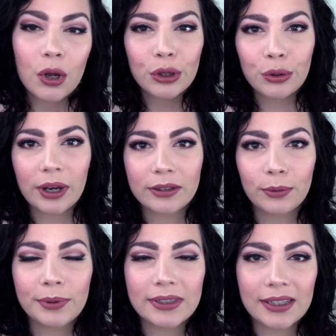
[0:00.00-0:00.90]
You guys will
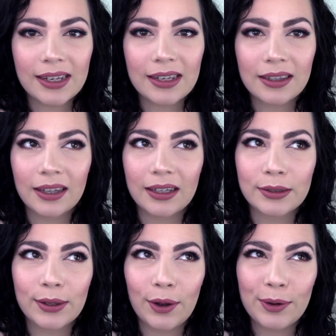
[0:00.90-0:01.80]
be seeing
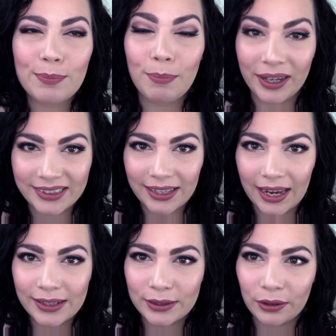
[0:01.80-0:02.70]
this on
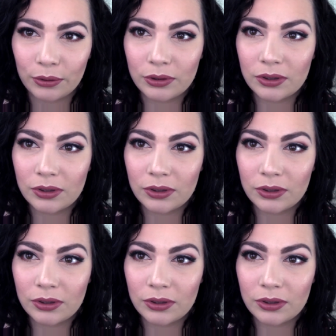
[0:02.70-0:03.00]
Monday, so